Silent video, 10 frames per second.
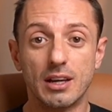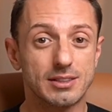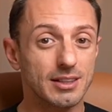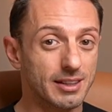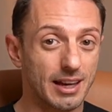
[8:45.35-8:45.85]

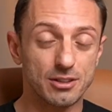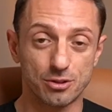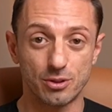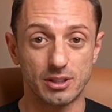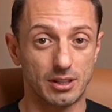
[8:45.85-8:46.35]
It's like
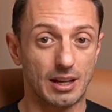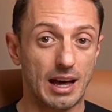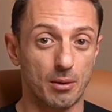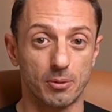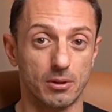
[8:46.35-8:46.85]
Android and
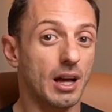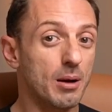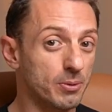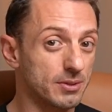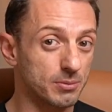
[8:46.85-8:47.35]
Apple.
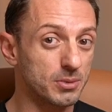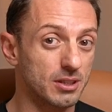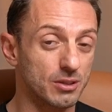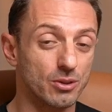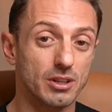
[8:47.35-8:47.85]
Apple's a bit
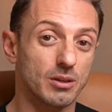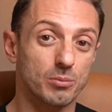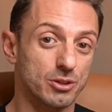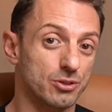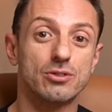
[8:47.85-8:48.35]

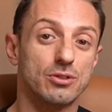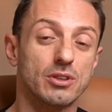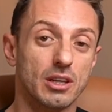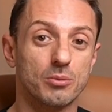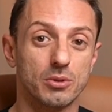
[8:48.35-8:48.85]
annoying, but
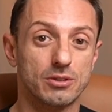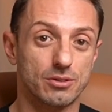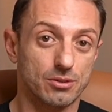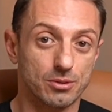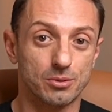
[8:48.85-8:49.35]
you get
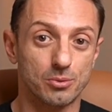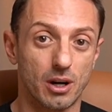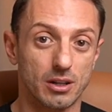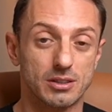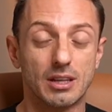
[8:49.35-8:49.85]
what you
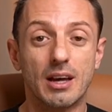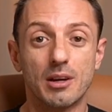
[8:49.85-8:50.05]
want.